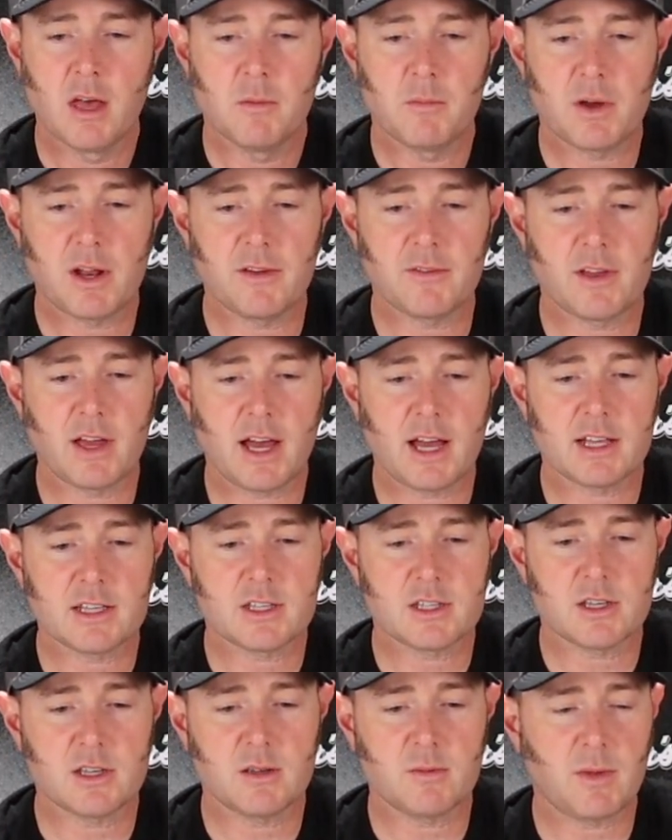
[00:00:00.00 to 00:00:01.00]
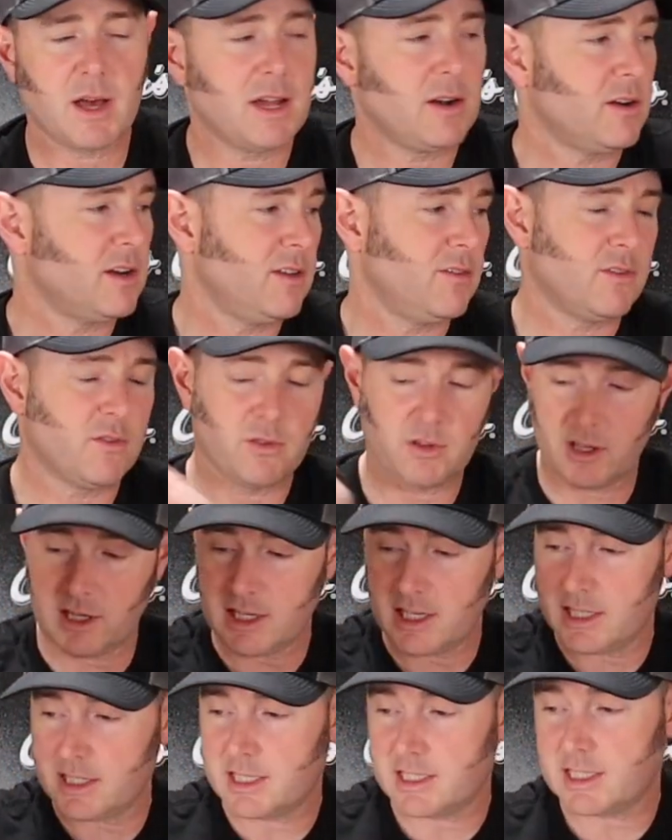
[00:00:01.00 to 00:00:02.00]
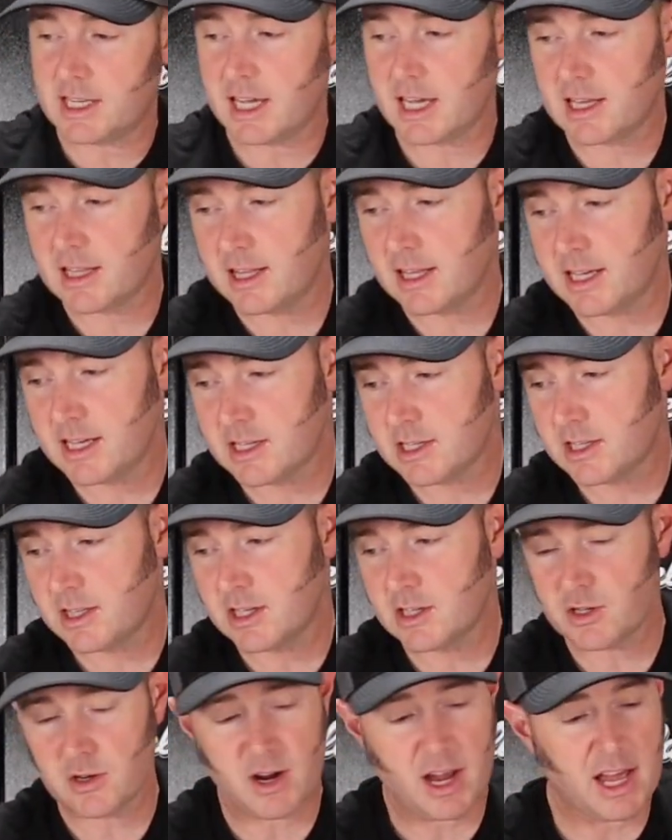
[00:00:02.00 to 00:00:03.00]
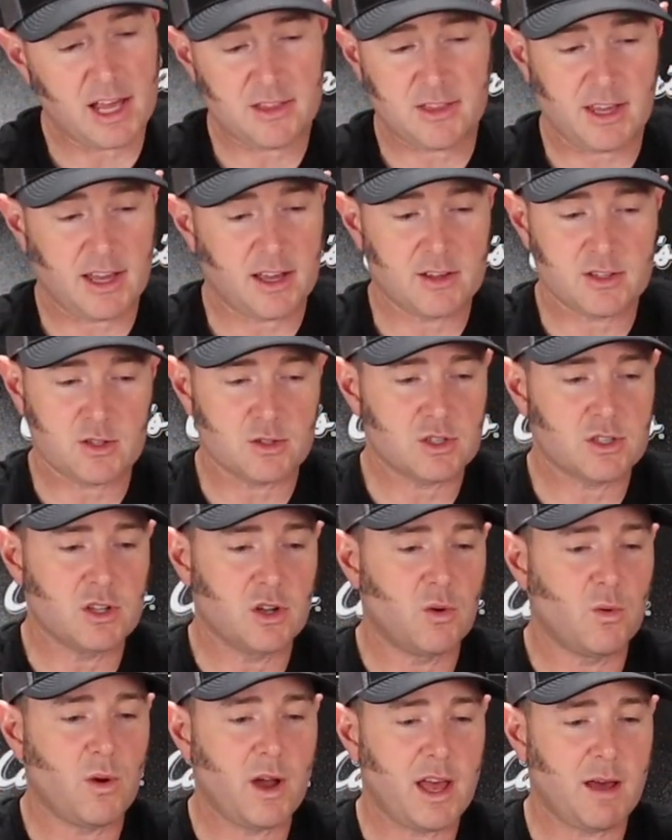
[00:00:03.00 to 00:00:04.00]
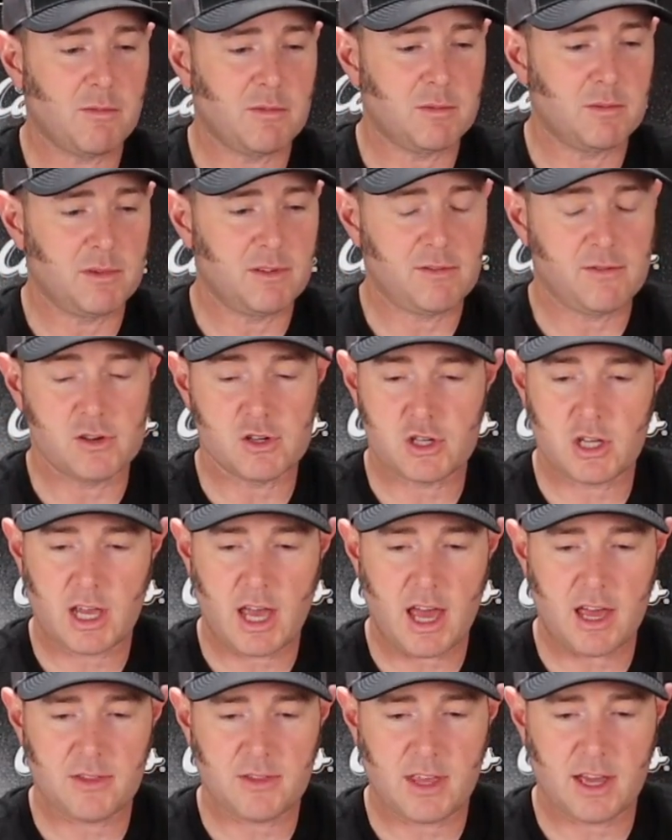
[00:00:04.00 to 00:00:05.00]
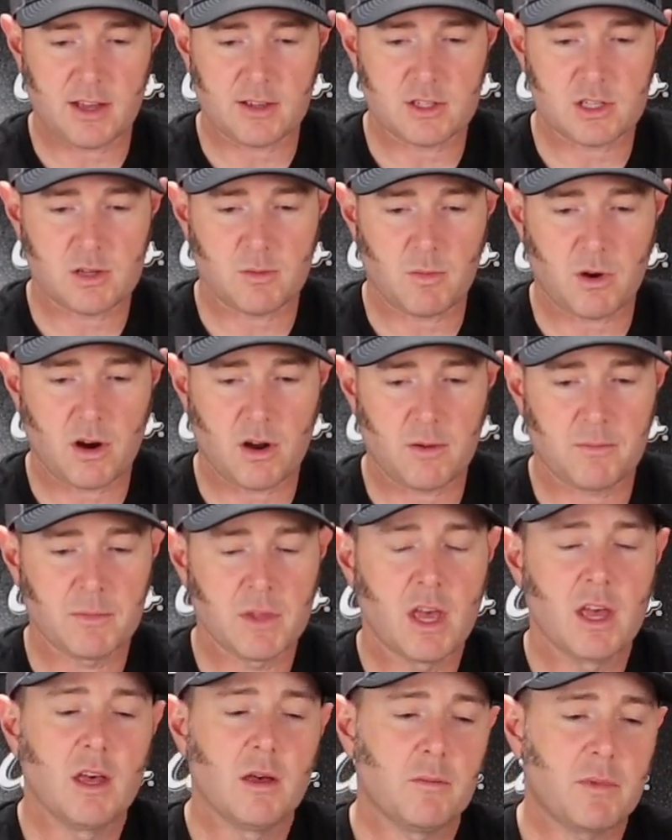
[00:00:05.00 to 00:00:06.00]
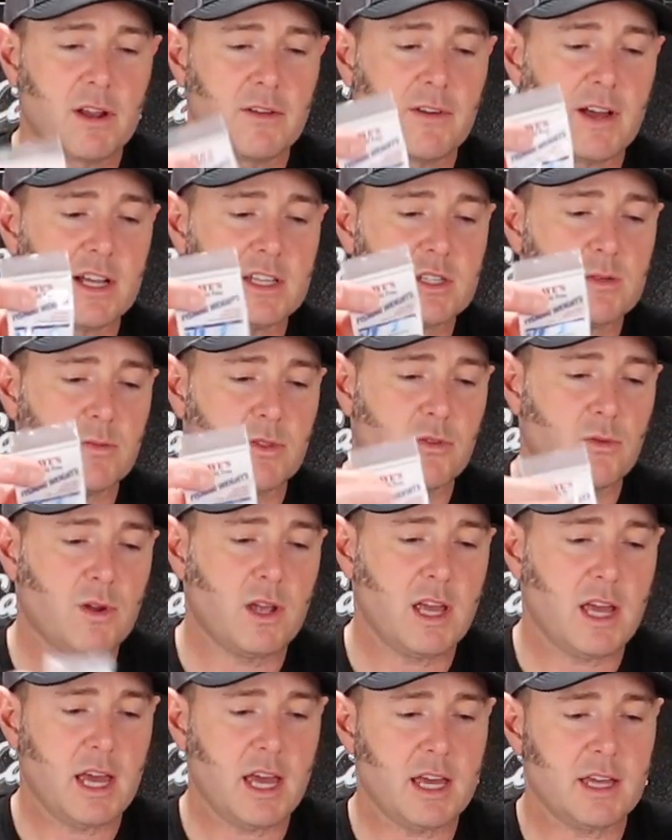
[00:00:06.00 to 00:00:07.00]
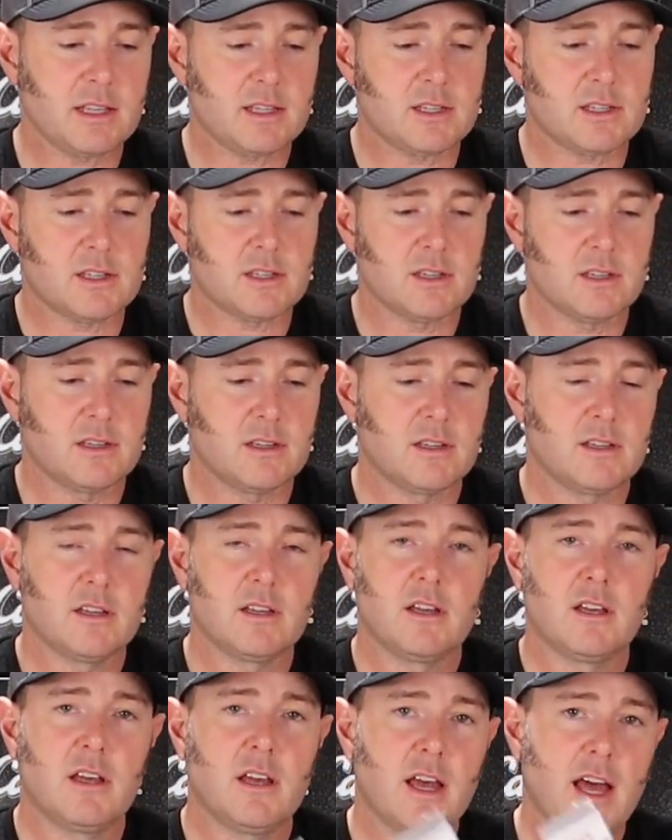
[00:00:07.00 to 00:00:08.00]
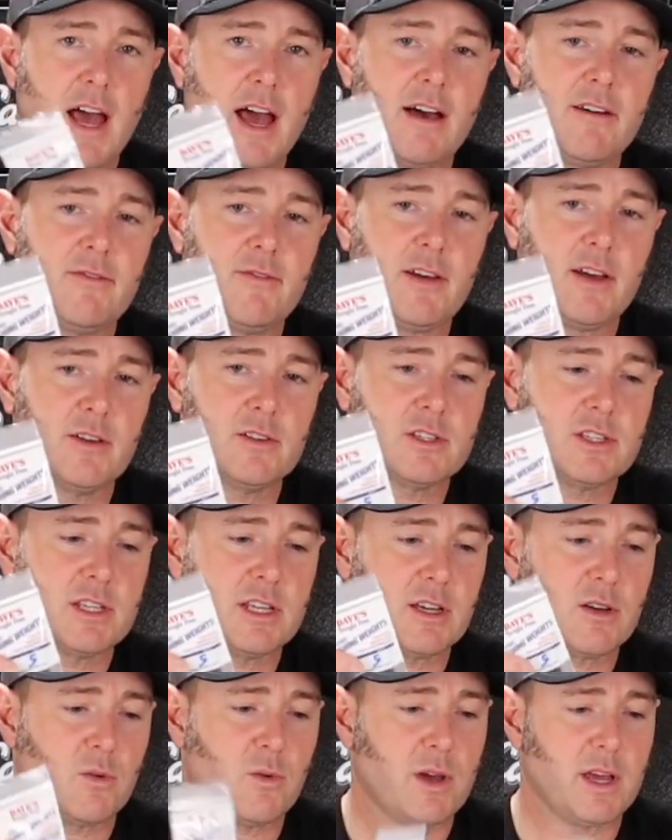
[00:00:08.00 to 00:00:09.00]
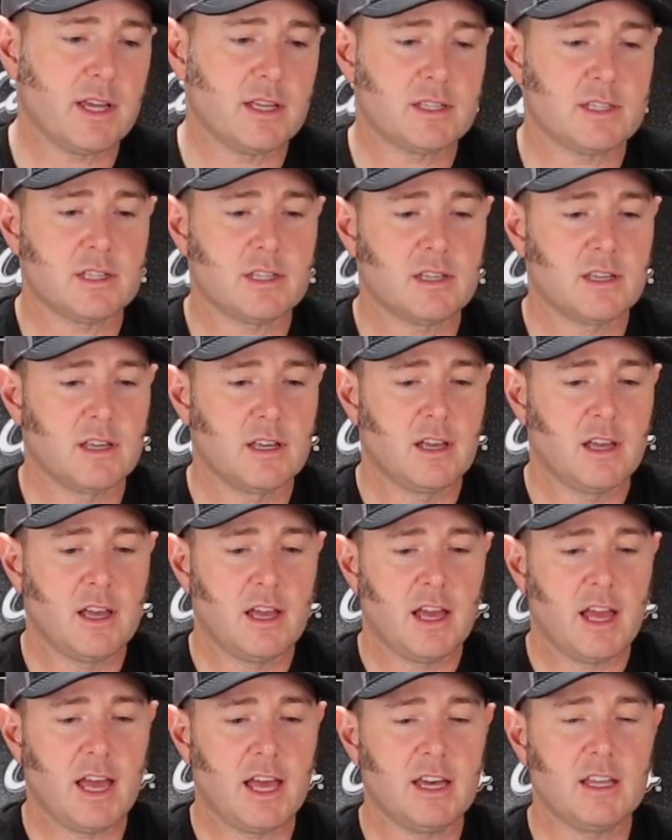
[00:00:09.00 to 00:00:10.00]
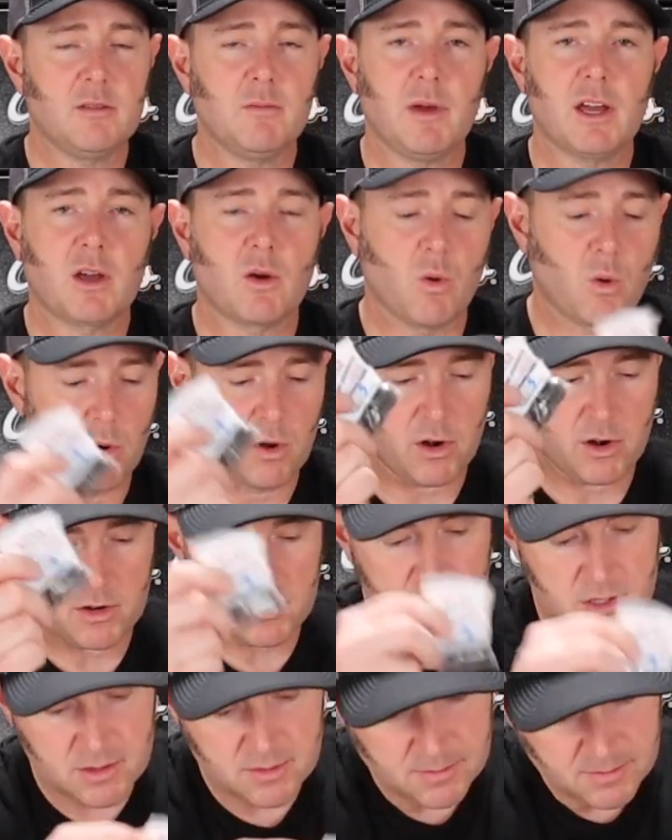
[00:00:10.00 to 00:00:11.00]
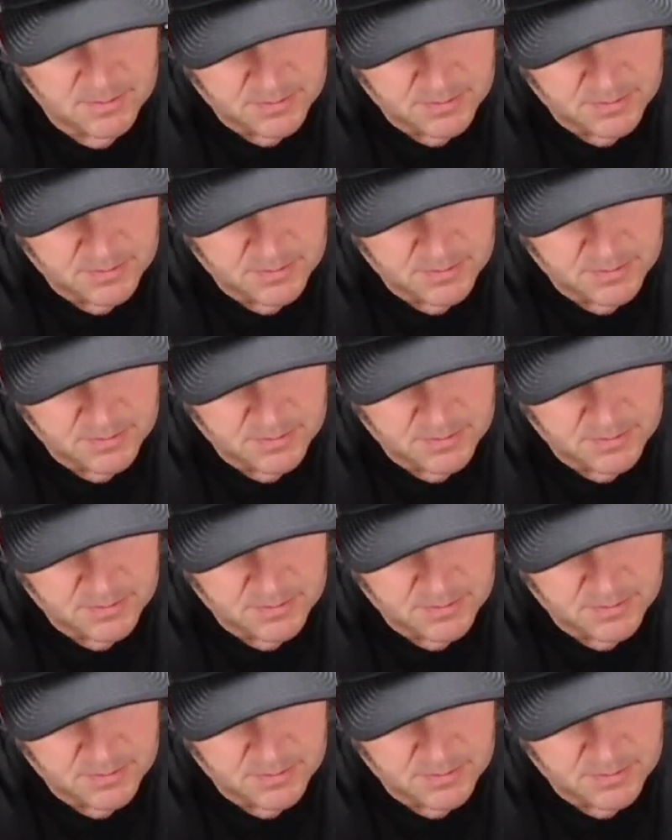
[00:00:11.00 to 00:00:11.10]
But I've got some, I don't even really need to take these. These are 8 ounce. There's no way I'm gonna be fishing 8 ounce tomorrow. But I've got some 3/8, 1/2 ounce stick weights, and my quarters.